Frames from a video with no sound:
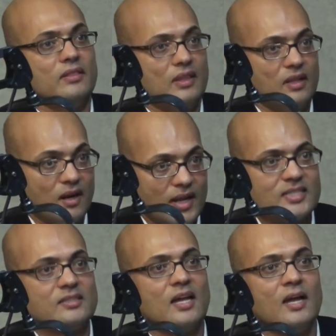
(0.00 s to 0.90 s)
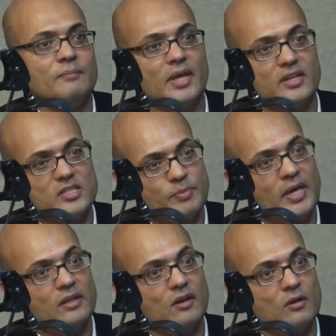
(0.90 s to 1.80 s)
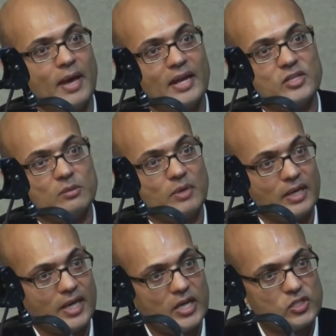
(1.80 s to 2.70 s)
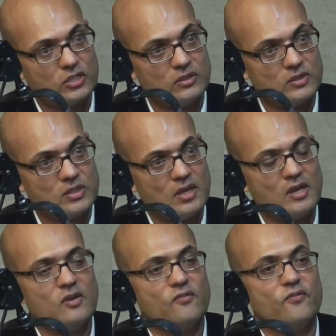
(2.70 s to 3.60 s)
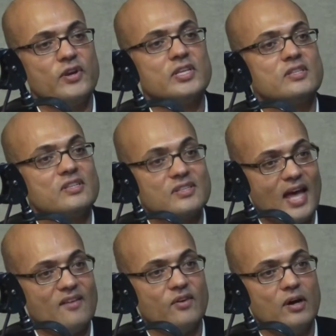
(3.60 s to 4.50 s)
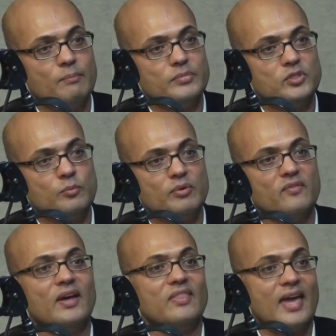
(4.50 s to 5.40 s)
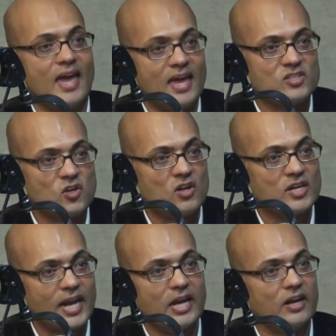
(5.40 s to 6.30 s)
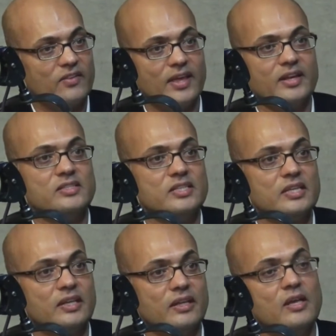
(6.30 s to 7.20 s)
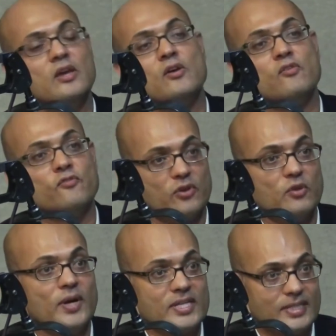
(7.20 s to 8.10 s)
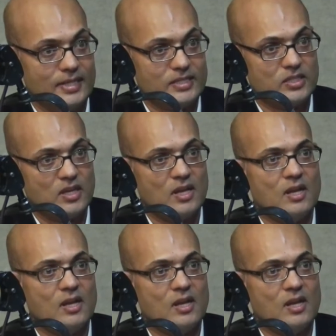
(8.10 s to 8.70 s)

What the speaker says: the less time that is spent on managing medications frees the staff up to provide the hands-on care that is needed for the residents.